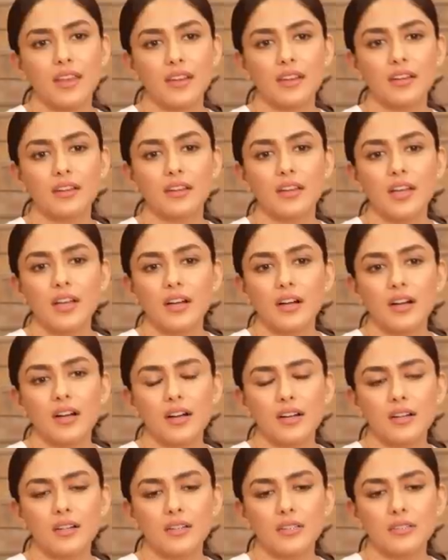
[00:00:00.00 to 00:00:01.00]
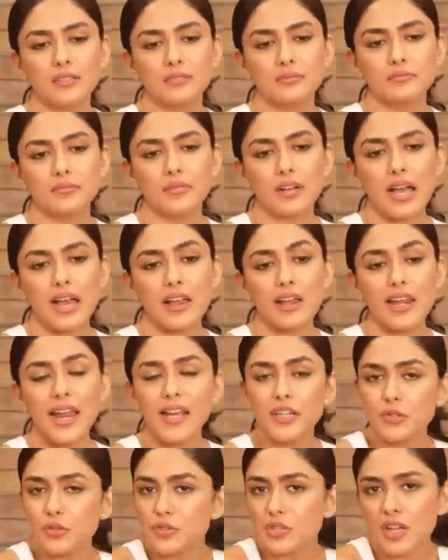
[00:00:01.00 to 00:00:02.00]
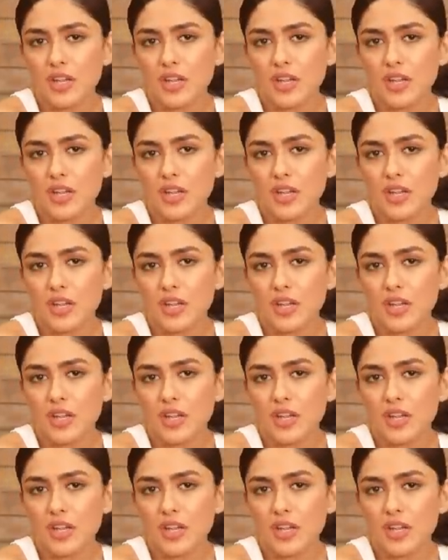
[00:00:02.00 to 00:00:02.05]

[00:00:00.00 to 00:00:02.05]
and um, I like to